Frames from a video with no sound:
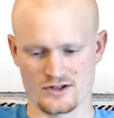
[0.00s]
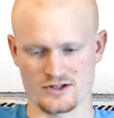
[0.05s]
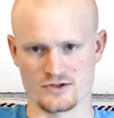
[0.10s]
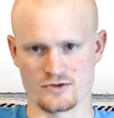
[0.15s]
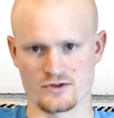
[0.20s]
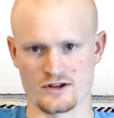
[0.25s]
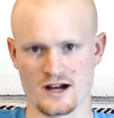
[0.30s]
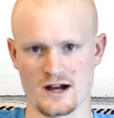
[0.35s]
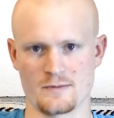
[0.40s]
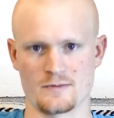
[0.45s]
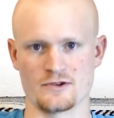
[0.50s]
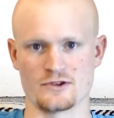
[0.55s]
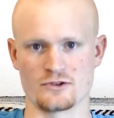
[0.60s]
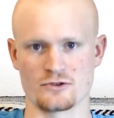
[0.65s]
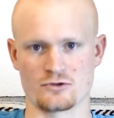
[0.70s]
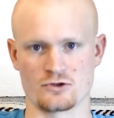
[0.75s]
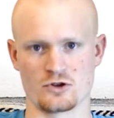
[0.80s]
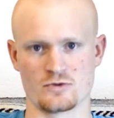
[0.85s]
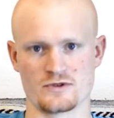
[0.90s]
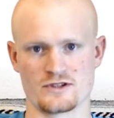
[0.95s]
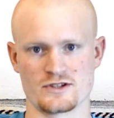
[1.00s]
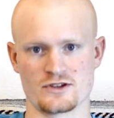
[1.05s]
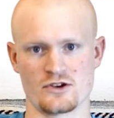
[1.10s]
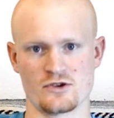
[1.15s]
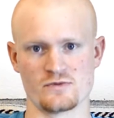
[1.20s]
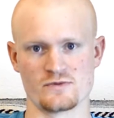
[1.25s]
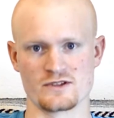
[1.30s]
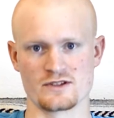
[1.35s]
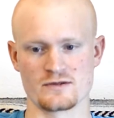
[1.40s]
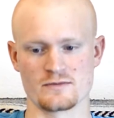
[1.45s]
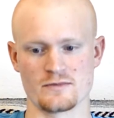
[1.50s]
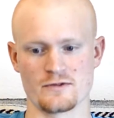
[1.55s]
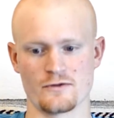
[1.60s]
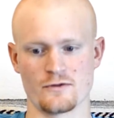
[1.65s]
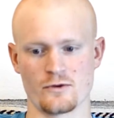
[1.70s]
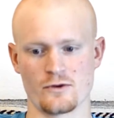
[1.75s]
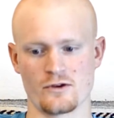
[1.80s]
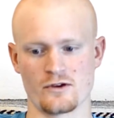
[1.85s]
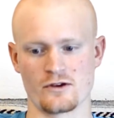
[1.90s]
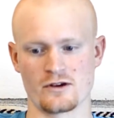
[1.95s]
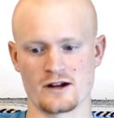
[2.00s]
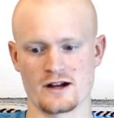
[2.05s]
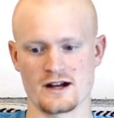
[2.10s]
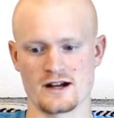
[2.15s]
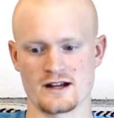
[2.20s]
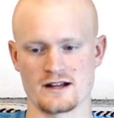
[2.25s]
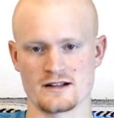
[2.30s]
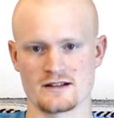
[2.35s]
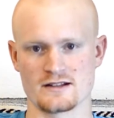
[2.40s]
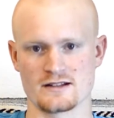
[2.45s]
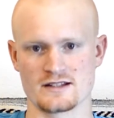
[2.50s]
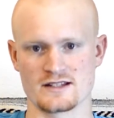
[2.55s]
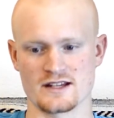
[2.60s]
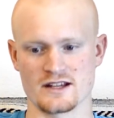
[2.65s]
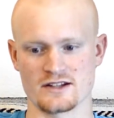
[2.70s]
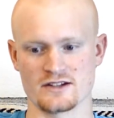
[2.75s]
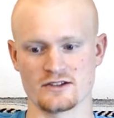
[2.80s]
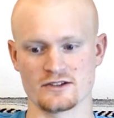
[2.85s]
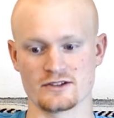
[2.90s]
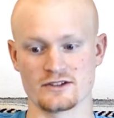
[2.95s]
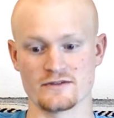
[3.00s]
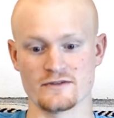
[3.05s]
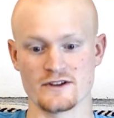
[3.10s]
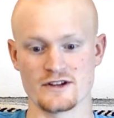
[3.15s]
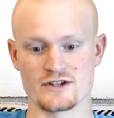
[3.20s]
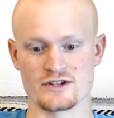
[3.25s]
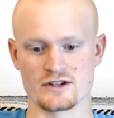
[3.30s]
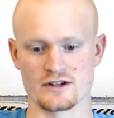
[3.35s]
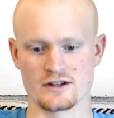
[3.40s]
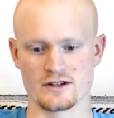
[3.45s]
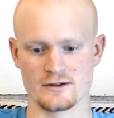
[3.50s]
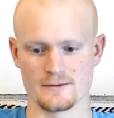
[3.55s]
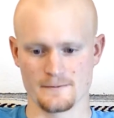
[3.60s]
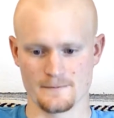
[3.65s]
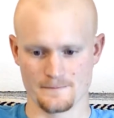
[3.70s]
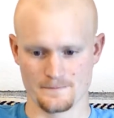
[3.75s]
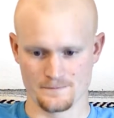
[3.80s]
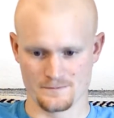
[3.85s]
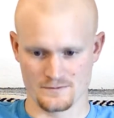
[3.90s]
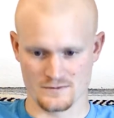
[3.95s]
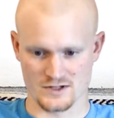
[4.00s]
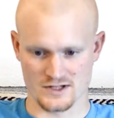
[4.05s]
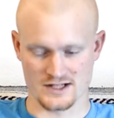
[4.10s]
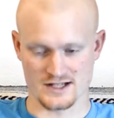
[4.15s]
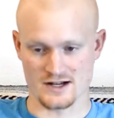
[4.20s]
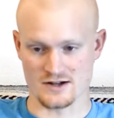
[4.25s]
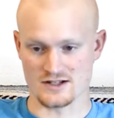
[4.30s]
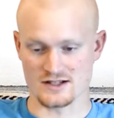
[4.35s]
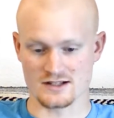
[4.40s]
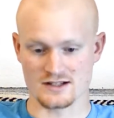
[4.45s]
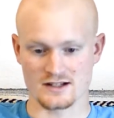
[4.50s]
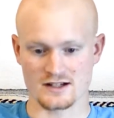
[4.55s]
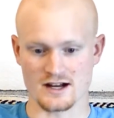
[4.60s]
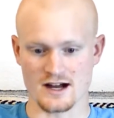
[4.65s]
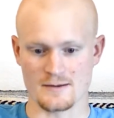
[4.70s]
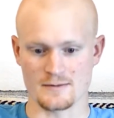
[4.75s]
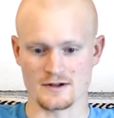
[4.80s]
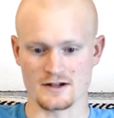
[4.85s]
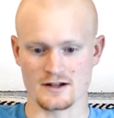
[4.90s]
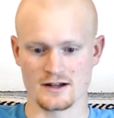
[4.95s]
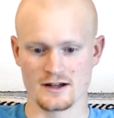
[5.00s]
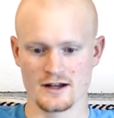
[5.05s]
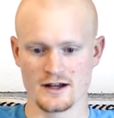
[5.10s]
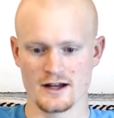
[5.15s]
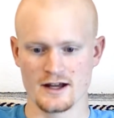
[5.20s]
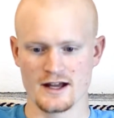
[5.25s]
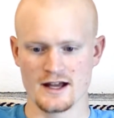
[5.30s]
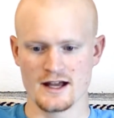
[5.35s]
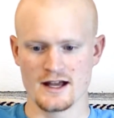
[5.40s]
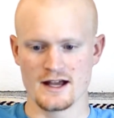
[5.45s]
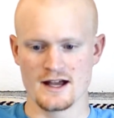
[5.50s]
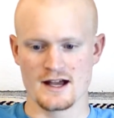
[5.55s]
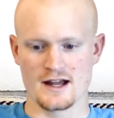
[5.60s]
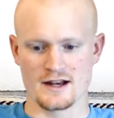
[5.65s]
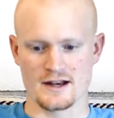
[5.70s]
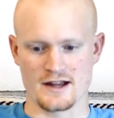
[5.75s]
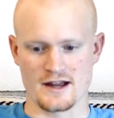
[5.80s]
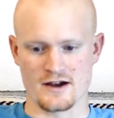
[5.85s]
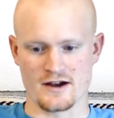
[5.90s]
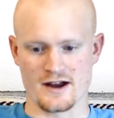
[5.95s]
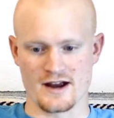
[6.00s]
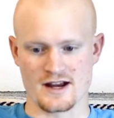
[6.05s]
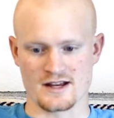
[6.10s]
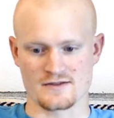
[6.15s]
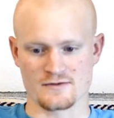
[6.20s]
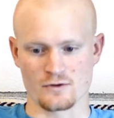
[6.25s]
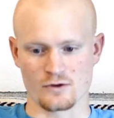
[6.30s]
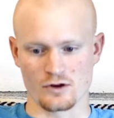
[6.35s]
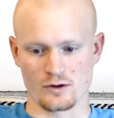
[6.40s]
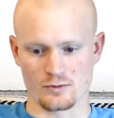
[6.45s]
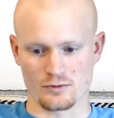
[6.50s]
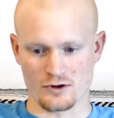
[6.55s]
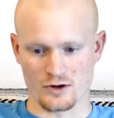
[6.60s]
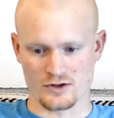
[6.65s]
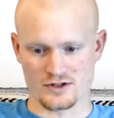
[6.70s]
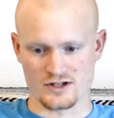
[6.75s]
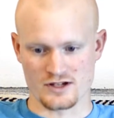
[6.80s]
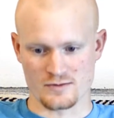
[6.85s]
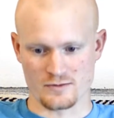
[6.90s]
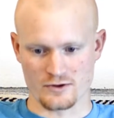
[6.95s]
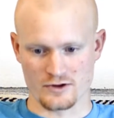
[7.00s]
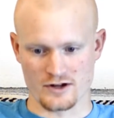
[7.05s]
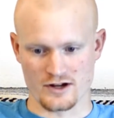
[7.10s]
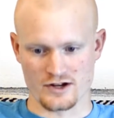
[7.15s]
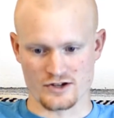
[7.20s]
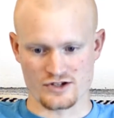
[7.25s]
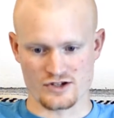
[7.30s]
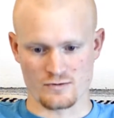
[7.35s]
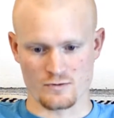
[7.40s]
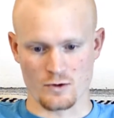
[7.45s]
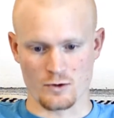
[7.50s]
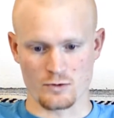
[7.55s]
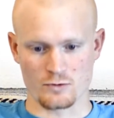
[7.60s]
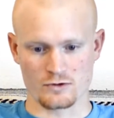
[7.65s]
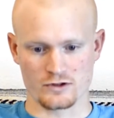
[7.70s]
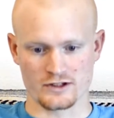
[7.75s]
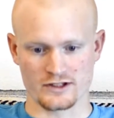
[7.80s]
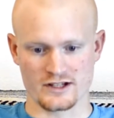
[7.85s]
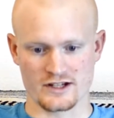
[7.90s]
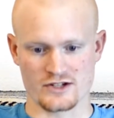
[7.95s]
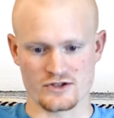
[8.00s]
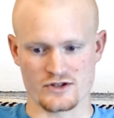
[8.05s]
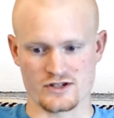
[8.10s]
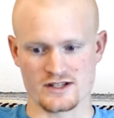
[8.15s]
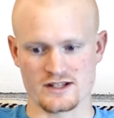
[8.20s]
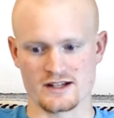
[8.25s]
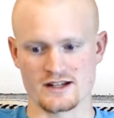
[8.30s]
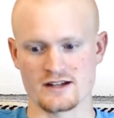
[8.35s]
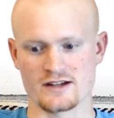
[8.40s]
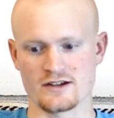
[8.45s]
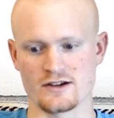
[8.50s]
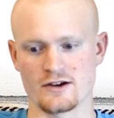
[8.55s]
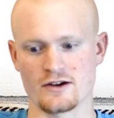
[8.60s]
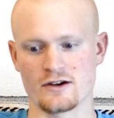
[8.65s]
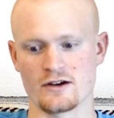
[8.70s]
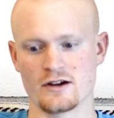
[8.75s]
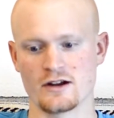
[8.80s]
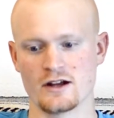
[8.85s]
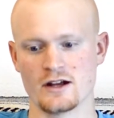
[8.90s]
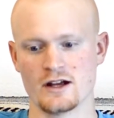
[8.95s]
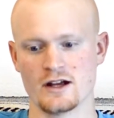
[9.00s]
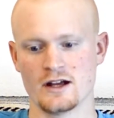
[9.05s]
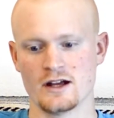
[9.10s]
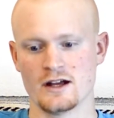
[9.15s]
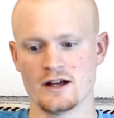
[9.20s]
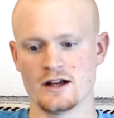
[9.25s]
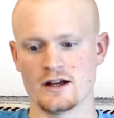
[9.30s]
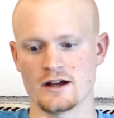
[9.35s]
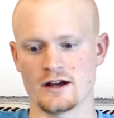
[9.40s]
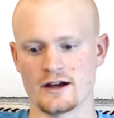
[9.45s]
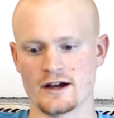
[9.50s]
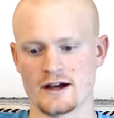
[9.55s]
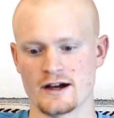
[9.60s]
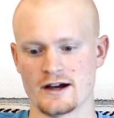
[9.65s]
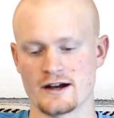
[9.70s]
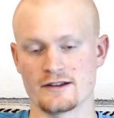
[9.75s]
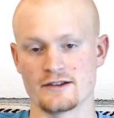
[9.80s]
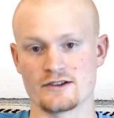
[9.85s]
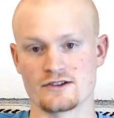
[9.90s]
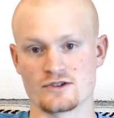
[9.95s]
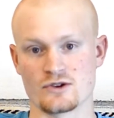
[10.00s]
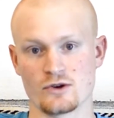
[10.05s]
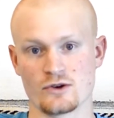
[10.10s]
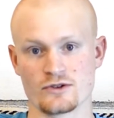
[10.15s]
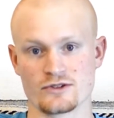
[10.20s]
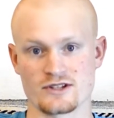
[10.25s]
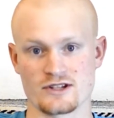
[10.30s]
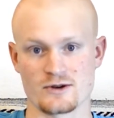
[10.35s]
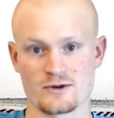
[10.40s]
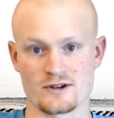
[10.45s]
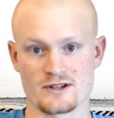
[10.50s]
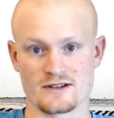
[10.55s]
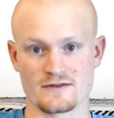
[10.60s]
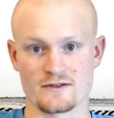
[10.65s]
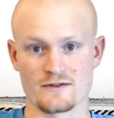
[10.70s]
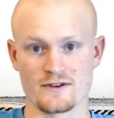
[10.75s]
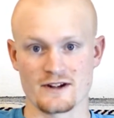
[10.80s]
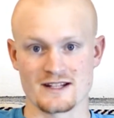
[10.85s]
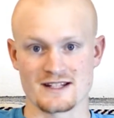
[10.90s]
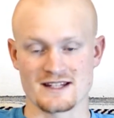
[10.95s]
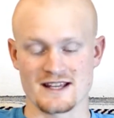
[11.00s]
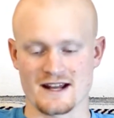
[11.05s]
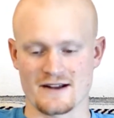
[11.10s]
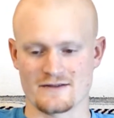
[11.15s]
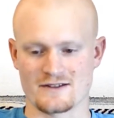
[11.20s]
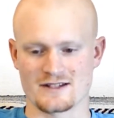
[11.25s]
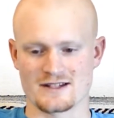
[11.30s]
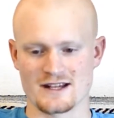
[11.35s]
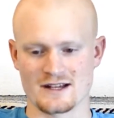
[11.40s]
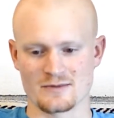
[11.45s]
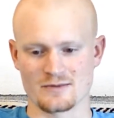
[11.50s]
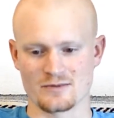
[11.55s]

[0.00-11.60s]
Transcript: copy your chromosomes before cellular division. So that's how it's copied. Now, as for protein production, we're really interested in here. There's a whole series of events that have to take